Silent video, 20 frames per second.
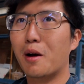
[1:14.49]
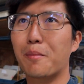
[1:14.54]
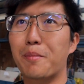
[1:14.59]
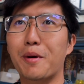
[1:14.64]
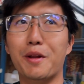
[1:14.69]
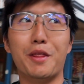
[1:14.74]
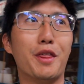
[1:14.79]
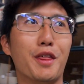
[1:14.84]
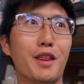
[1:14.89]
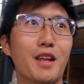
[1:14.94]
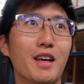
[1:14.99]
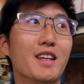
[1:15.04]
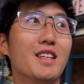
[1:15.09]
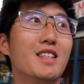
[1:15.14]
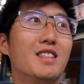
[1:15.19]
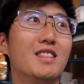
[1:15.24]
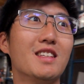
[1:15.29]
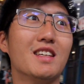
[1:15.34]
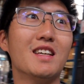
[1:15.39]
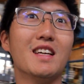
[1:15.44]
but
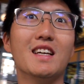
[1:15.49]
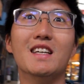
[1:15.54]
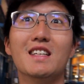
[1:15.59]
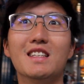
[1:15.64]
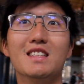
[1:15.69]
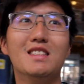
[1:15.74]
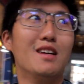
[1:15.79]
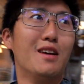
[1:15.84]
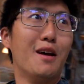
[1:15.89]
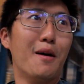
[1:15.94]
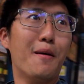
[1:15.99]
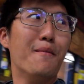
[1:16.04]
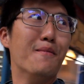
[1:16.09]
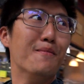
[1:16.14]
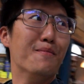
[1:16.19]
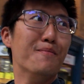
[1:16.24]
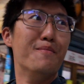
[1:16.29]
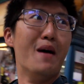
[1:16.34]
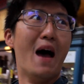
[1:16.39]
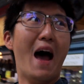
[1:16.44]
this is
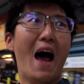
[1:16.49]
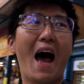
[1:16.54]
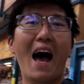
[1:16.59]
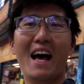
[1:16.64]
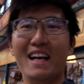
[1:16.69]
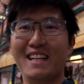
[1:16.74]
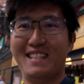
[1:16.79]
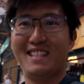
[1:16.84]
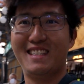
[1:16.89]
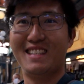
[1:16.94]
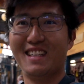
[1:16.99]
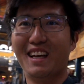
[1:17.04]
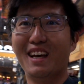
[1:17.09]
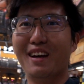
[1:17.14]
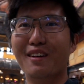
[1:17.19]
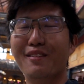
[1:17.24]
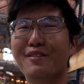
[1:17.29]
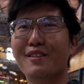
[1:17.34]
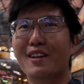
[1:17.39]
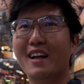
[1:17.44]

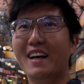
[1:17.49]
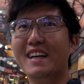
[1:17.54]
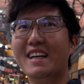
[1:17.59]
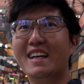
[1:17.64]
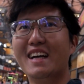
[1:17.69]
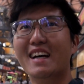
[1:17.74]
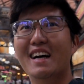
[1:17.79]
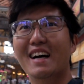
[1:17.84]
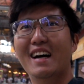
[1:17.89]
massive. Like,